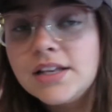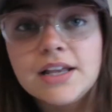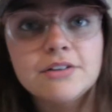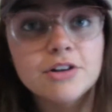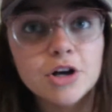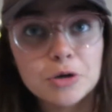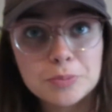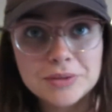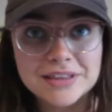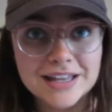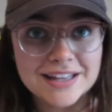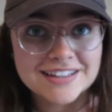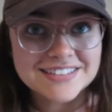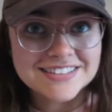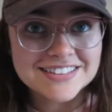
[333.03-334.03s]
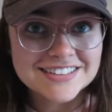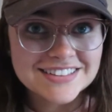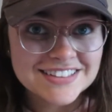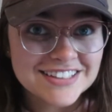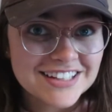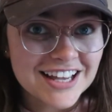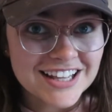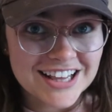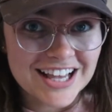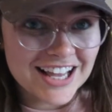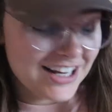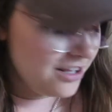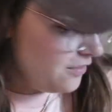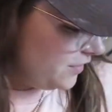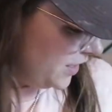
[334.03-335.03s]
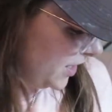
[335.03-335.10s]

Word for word: And I'll open that at the end of the